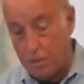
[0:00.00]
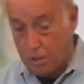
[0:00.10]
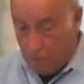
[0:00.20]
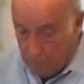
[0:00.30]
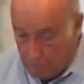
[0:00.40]
to
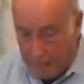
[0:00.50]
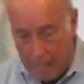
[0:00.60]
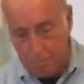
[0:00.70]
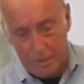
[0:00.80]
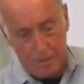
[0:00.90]
do with what
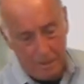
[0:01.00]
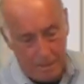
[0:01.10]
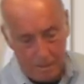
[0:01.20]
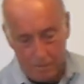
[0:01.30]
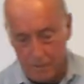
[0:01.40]
happened to
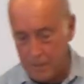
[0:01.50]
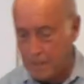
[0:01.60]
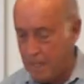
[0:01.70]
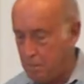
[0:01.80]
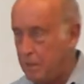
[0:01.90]
us the first
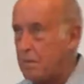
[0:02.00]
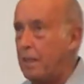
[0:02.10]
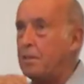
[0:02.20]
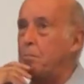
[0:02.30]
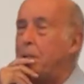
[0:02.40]
time we
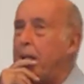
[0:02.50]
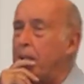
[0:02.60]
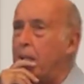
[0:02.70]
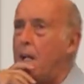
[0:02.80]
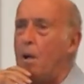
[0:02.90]
tried to paint.
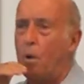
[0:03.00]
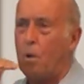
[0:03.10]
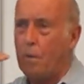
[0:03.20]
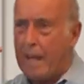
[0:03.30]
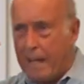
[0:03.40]
And
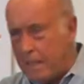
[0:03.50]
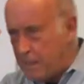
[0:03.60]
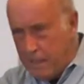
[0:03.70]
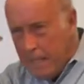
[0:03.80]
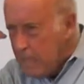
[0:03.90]
all that
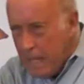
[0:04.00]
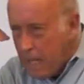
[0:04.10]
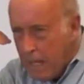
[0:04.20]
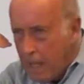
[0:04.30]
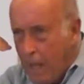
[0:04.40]
is in
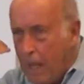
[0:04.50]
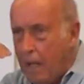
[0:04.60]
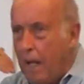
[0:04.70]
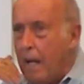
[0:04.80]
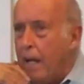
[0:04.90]
there,
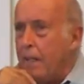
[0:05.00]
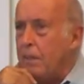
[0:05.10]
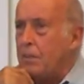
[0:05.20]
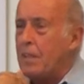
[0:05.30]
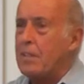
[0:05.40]
and
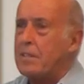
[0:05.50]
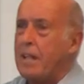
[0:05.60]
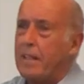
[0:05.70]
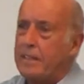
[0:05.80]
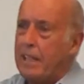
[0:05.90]
he says
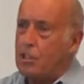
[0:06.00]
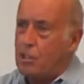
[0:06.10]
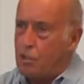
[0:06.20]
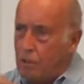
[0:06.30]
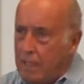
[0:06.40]
that he takes
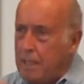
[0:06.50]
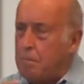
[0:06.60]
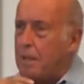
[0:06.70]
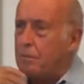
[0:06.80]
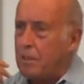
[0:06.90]

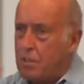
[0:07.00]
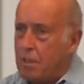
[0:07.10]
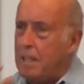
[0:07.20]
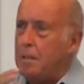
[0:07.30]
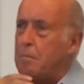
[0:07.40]
dream after
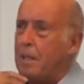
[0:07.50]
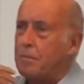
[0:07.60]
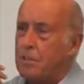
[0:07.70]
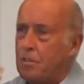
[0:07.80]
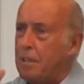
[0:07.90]
dream
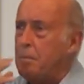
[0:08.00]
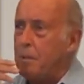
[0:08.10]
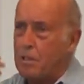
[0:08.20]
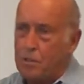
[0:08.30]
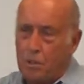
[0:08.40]
after dream
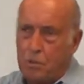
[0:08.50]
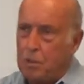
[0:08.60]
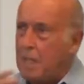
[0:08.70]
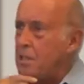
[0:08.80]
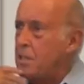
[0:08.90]
and
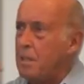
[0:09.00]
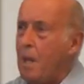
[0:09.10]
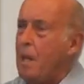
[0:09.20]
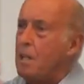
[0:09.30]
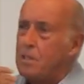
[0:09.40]

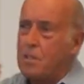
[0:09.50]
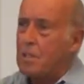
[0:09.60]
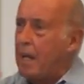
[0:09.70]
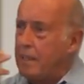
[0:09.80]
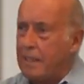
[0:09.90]
association to
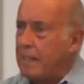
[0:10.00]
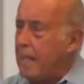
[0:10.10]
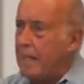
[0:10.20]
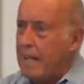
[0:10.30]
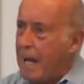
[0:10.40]
try to
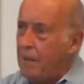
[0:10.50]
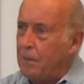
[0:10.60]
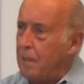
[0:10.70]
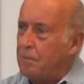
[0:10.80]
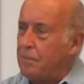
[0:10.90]
get it
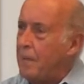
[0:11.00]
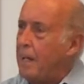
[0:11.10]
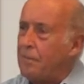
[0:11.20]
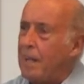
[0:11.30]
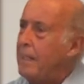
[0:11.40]
out, and
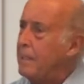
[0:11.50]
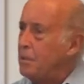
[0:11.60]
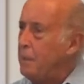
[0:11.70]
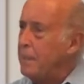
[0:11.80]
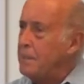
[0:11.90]
fi finally
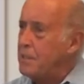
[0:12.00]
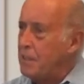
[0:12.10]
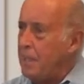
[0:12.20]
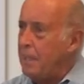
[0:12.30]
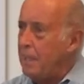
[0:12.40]
we can
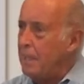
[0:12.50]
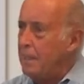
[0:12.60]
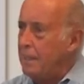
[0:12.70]
see.